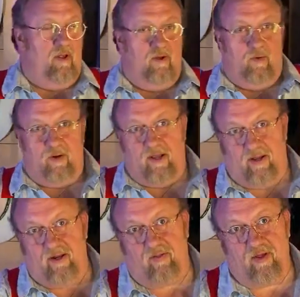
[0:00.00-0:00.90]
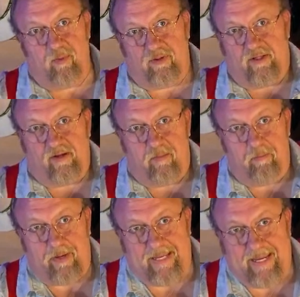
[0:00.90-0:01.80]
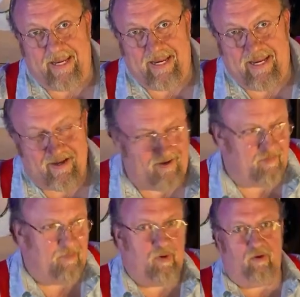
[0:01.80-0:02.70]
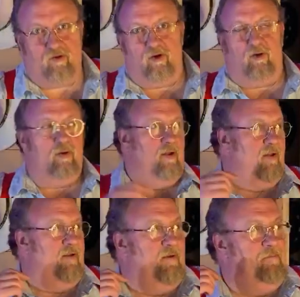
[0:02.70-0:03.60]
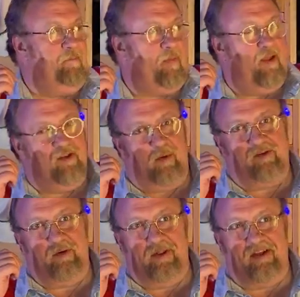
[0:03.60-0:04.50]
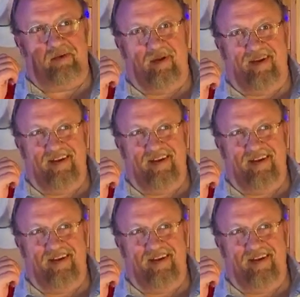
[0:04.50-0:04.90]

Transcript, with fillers: What do you, how do you think about that there, buddy? My brother Joe, he's always doing that to me.